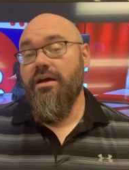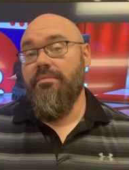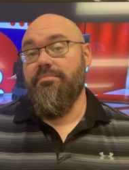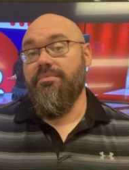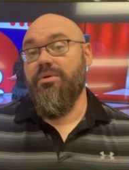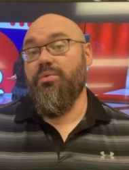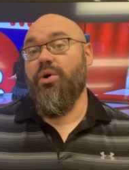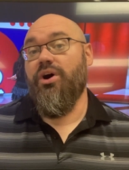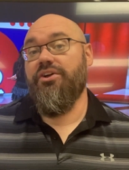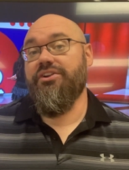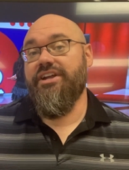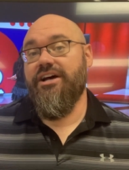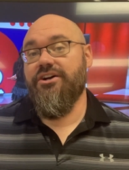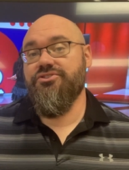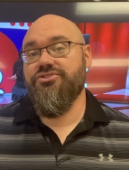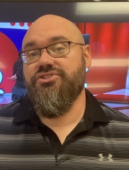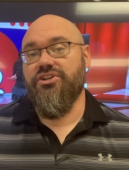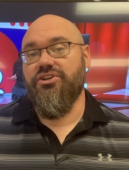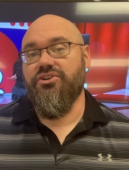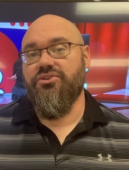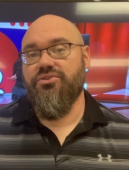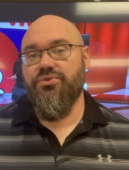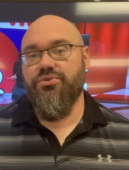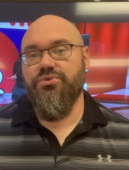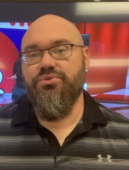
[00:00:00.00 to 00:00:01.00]
Meanwhile,
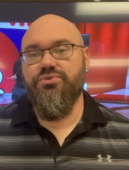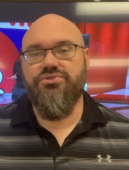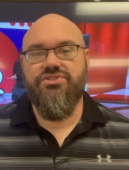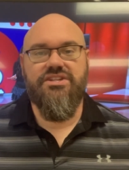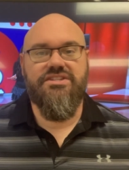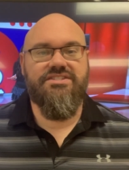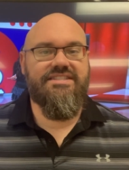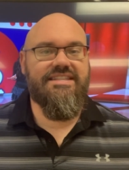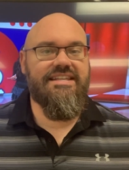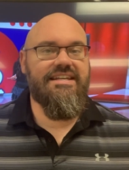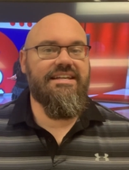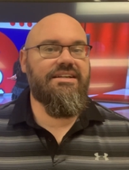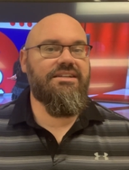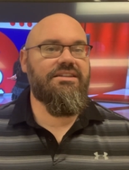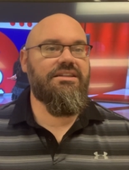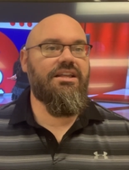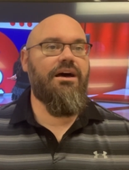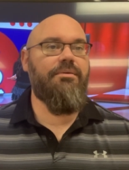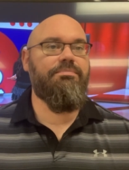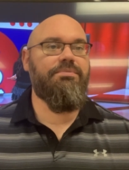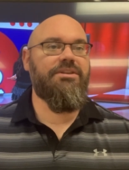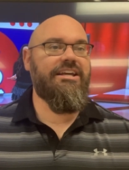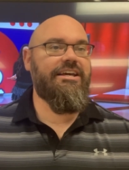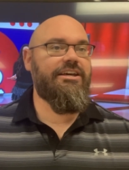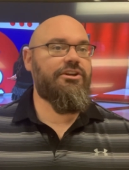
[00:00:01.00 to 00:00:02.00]
Nelson Cruz is the
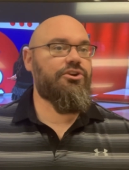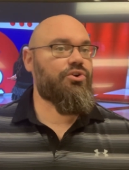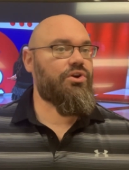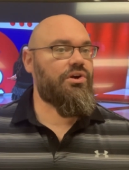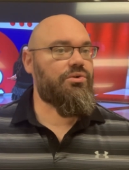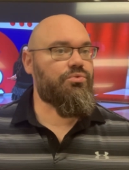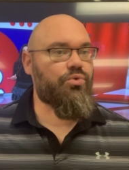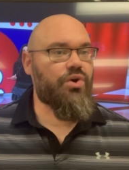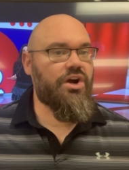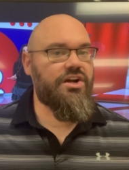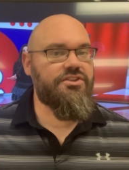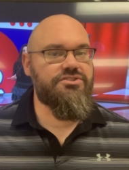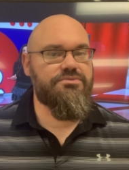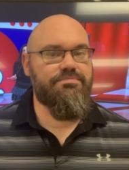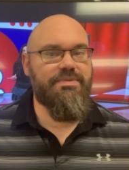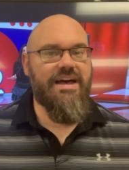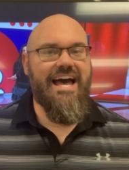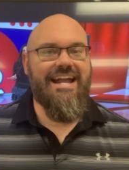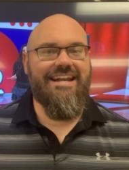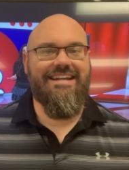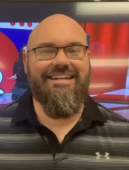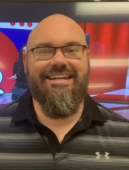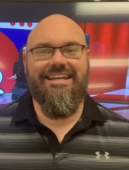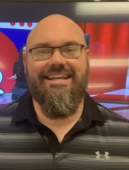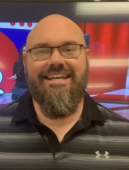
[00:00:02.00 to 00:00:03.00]
club leader in runs
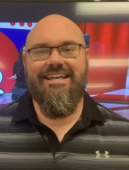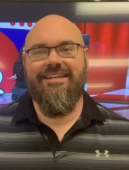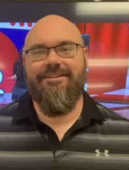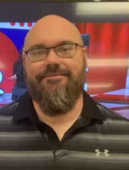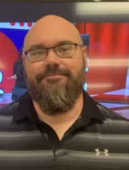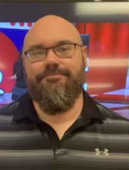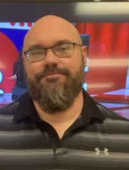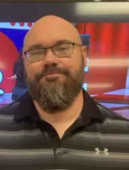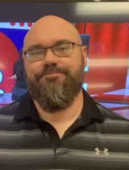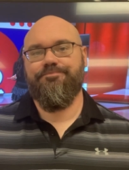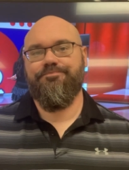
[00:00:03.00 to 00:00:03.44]
batted in.